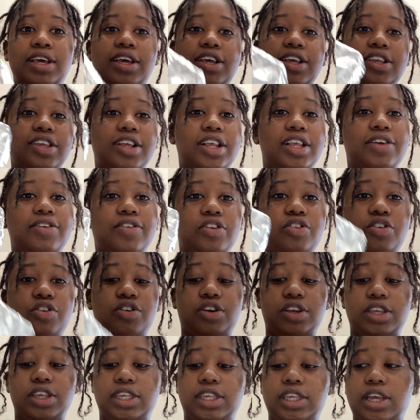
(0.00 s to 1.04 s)
so I have a
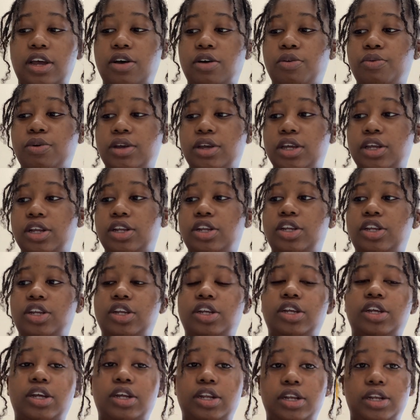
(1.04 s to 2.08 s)
turkey sandwich
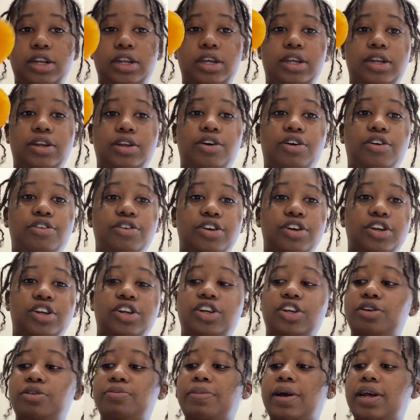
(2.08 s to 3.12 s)
and then
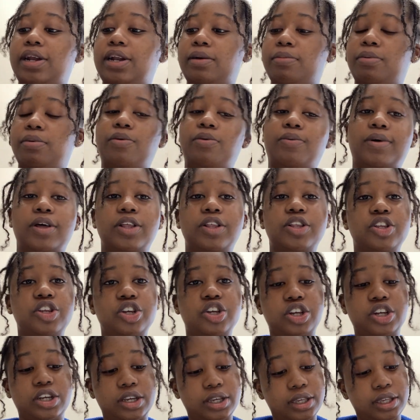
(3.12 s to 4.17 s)
orange pineapple world
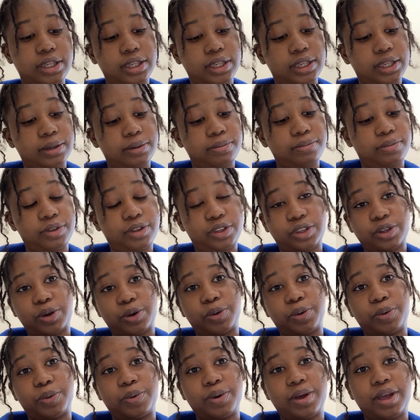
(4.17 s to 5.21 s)
cheese. So
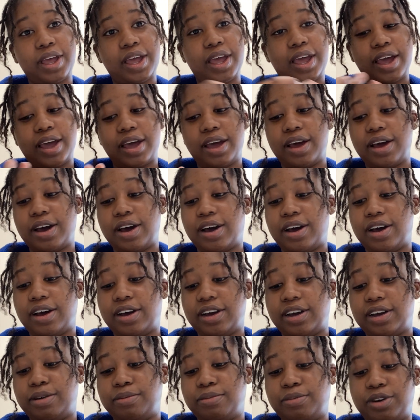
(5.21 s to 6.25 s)

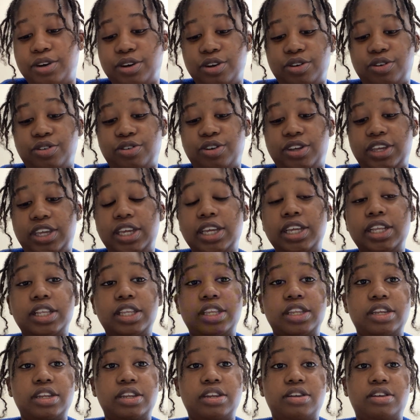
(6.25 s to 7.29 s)
I'm gonna go eat,
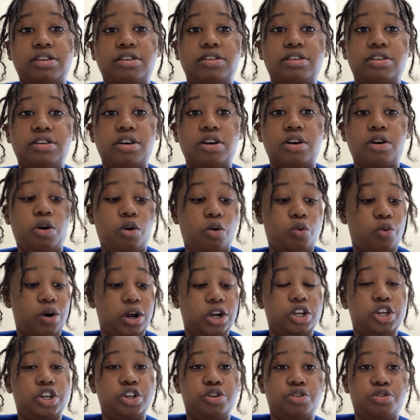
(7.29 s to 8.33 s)
watch
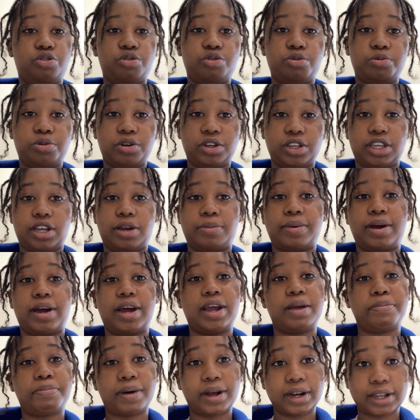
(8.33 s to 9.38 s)
YouTube because I'm an
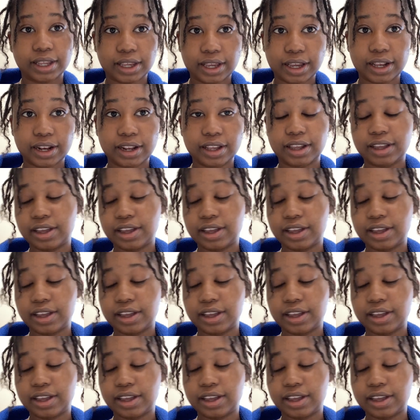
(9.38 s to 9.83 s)
iPad kid,